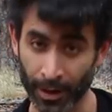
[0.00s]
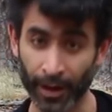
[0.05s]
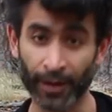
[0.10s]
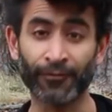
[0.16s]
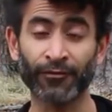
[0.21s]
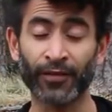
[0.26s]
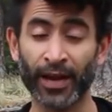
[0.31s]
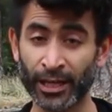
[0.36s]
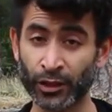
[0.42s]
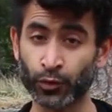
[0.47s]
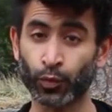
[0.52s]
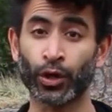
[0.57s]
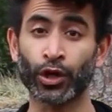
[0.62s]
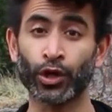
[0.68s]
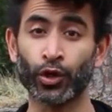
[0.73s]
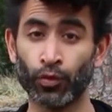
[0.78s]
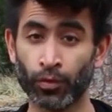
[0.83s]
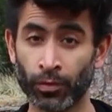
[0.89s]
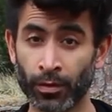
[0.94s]
a phase
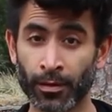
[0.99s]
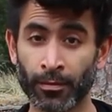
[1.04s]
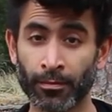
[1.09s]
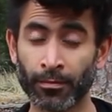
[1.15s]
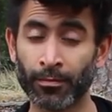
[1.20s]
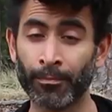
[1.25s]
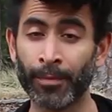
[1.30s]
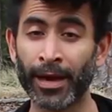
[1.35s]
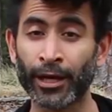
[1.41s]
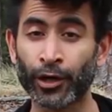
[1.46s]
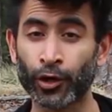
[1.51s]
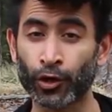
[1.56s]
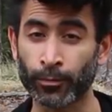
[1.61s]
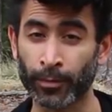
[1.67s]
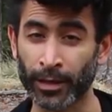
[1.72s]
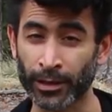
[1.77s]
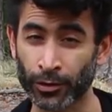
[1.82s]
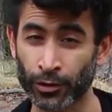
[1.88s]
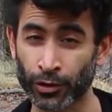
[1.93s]
where you make your
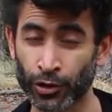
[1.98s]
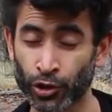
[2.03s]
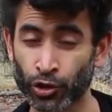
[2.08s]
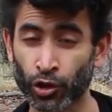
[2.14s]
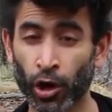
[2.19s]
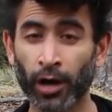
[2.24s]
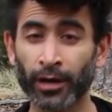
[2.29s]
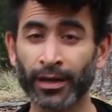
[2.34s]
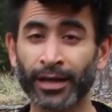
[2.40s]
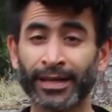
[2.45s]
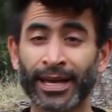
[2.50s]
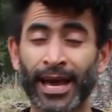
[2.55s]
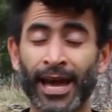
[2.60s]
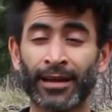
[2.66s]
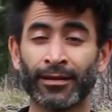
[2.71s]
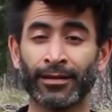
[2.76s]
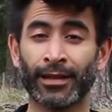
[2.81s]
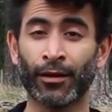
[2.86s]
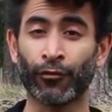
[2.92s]
muscles strong
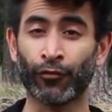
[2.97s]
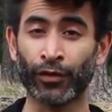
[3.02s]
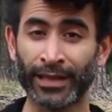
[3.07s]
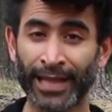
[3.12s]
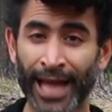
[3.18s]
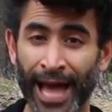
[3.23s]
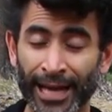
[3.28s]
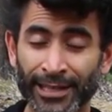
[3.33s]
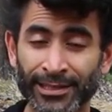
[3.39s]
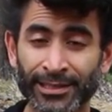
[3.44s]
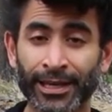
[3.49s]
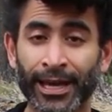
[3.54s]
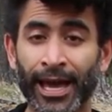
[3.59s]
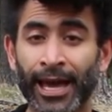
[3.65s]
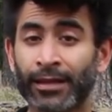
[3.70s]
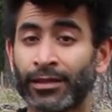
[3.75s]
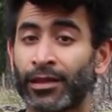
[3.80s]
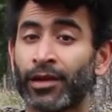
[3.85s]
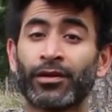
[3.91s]
again, then relax
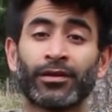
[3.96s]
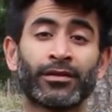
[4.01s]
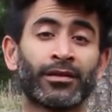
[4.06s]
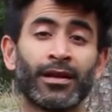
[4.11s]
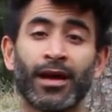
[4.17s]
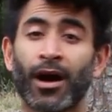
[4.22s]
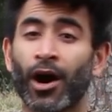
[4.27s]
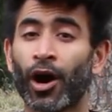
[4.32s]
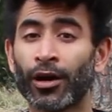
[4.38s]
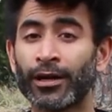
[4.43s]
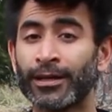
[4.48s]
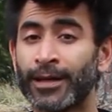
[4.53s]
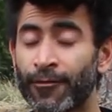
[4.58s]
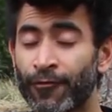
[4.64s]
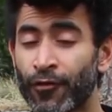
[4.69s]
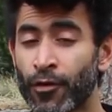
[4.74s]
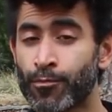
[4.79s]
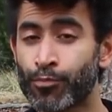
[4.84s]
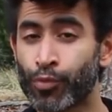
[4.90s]
again. There are
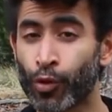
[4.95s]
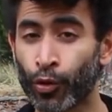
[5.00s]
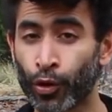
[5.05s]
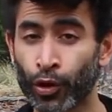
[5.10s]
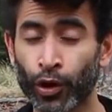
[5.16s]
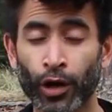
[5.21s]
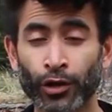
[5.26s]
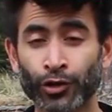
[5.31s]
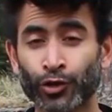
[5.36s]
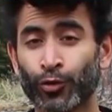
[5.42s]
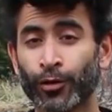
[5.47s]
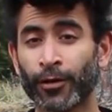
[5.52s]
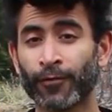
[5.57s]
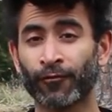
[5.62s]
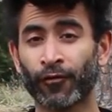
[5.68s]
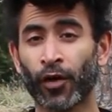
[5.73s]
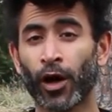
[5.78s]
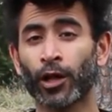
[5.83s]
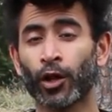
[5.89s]
different protocols you can
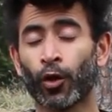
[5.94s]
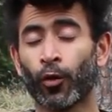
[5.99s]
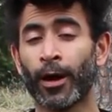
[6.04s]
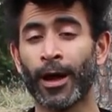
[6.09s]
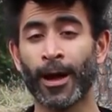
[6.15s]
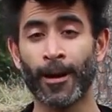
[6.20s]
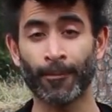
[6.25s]
follow.